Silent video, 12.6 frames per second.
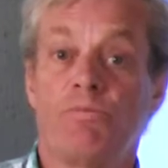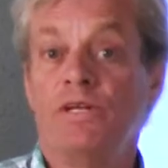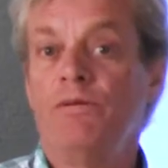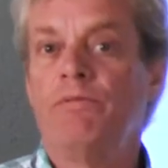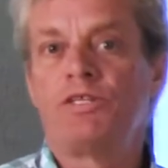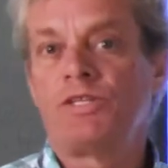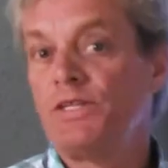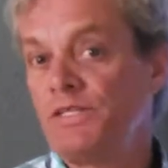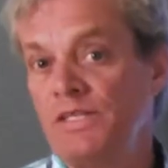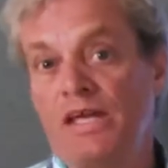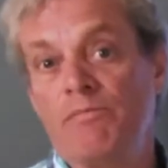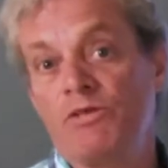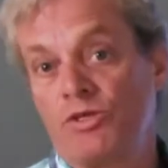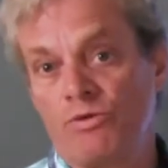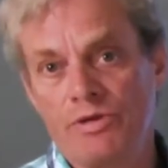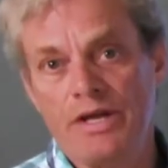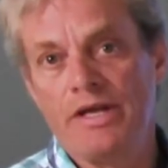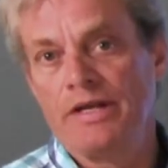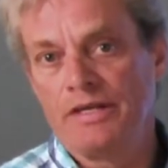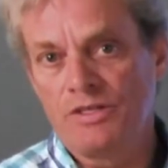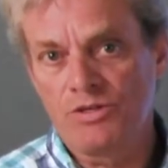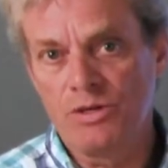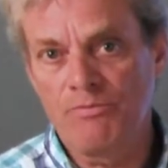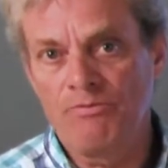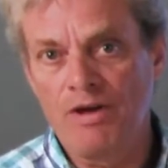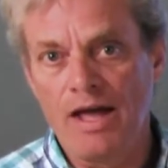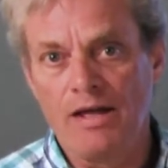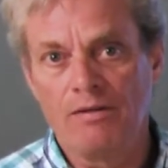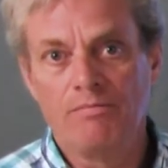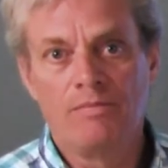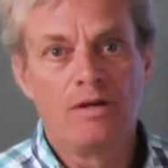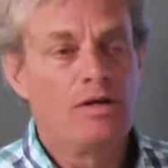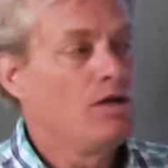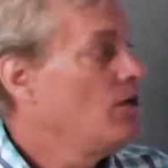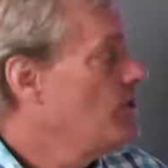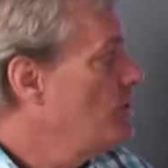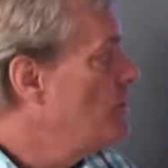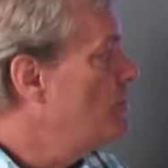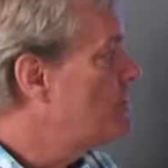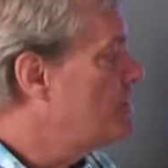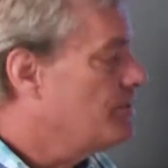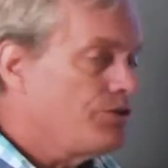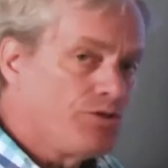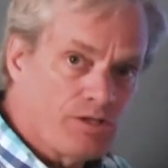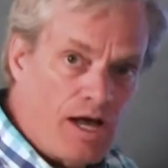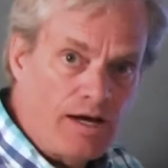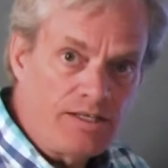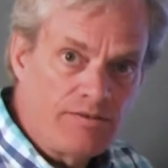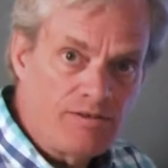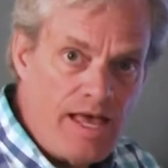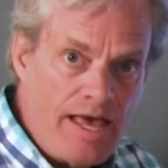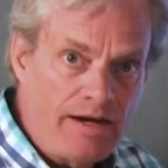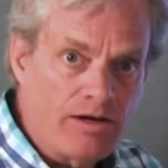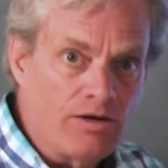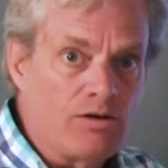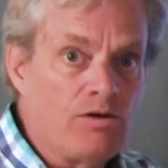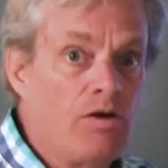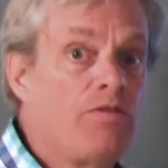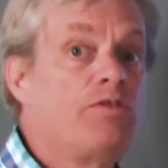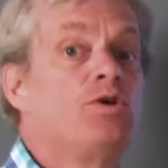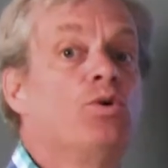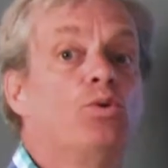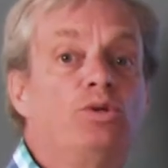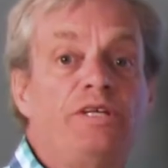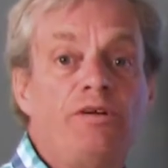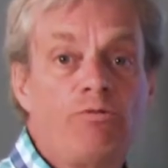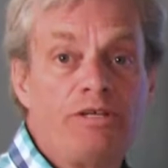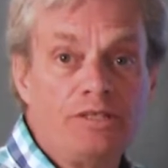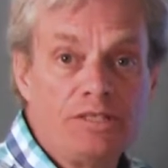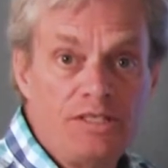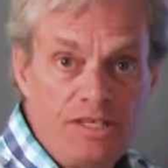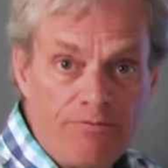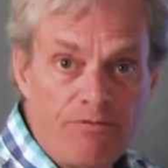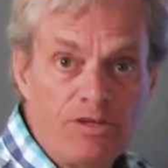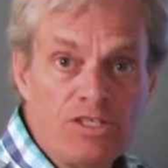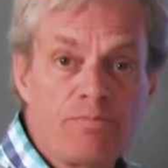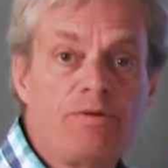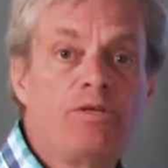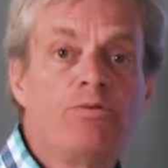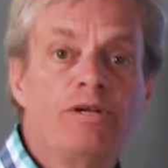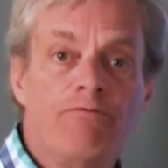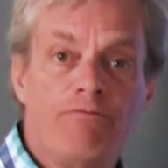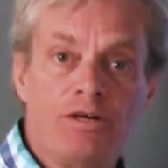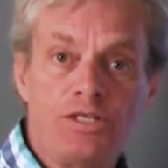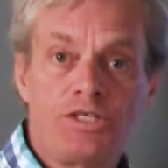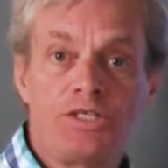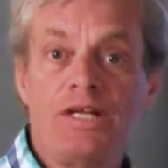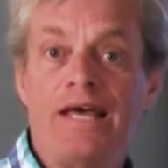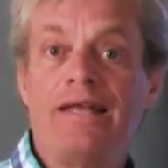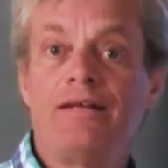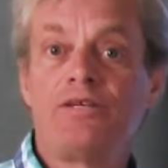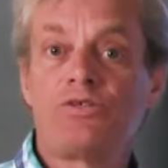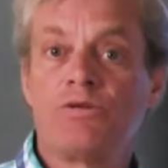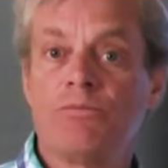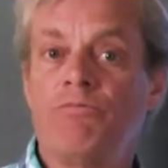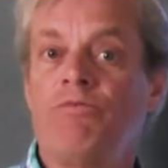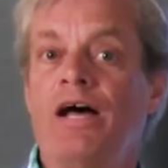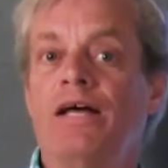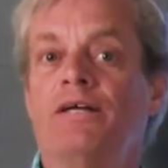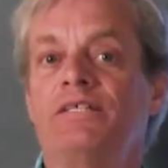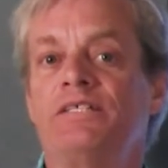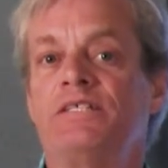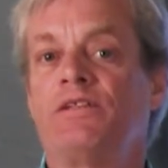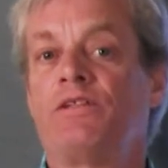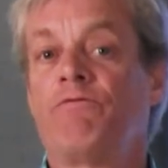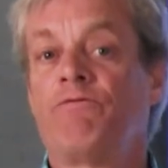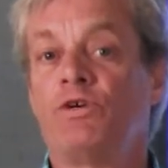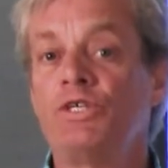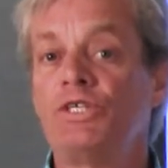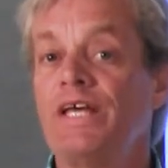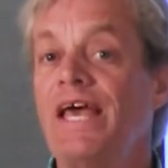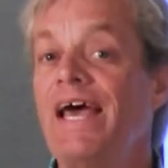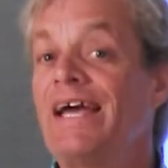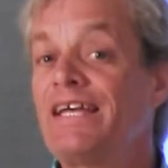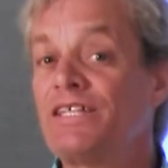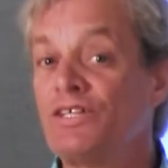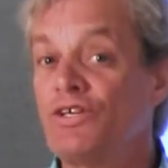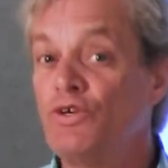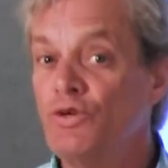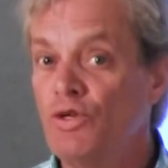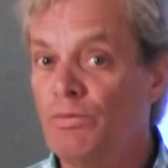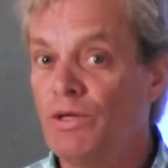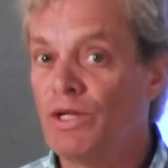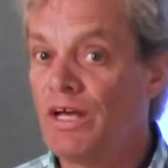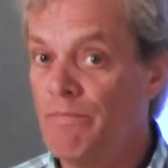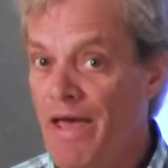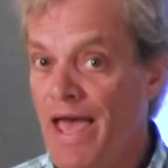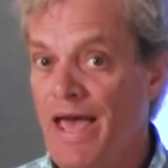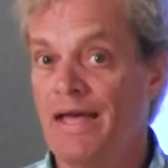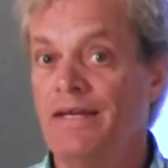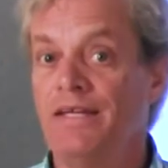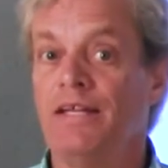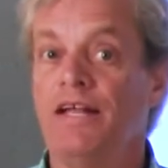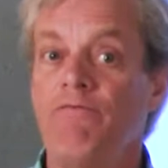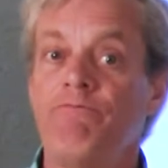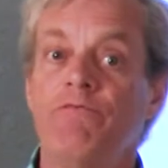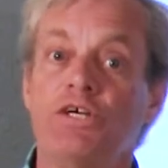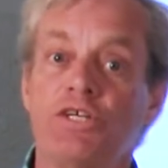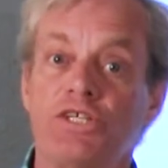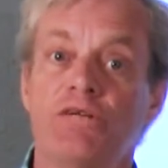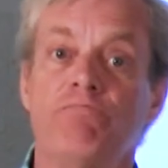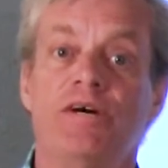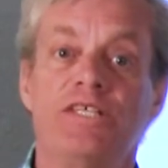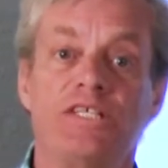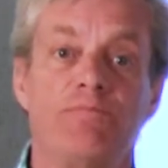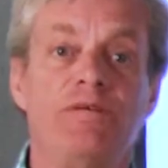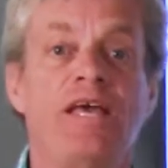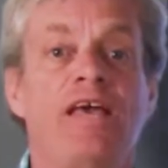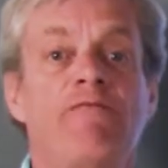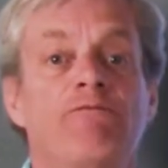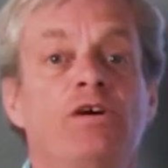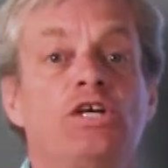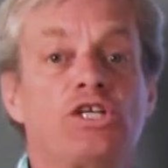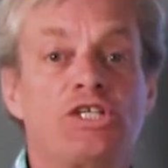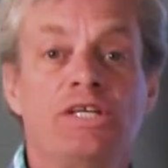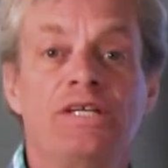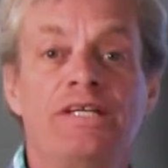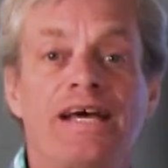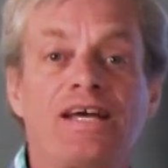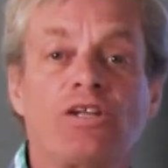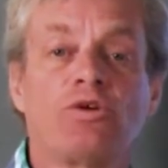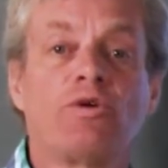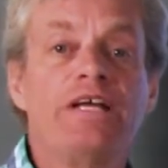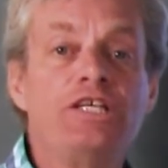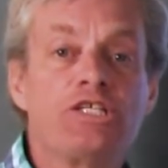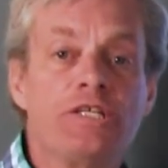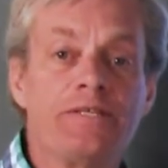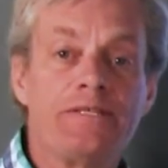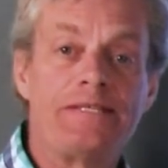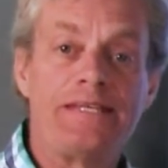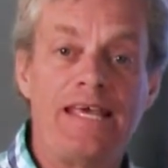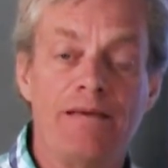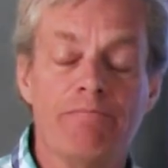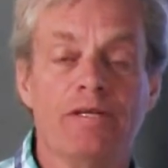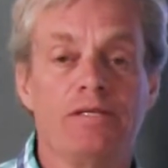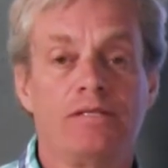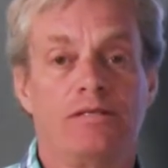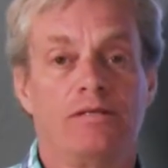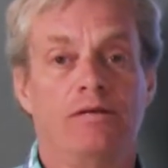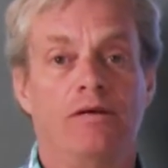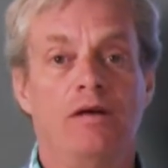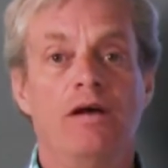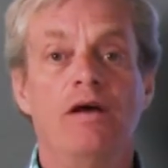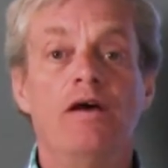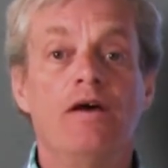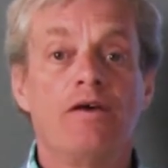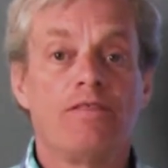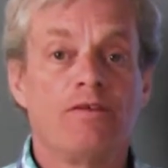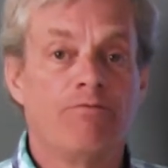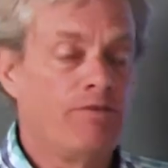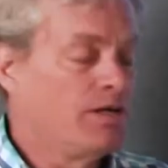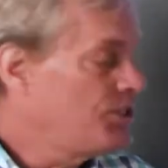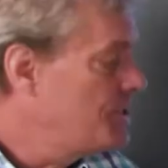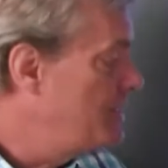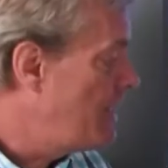pretty much the same as creating a script file. You still use Octave's editor. The only real difference between a function and a script file is that the first executable command in a function must be a function declaration statement. The function